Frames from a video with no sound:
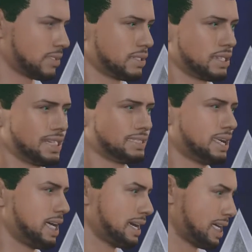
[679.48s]
He's
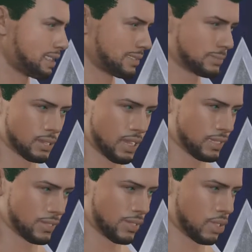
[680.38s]
not that smart
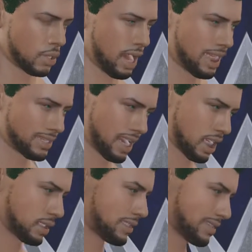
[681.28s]
or that
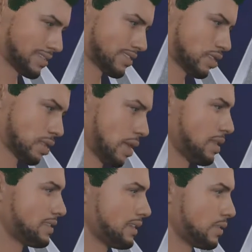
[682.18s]
talented to do it on
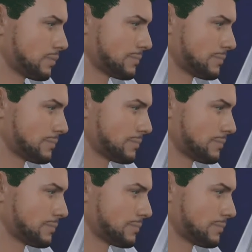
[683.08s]
his own.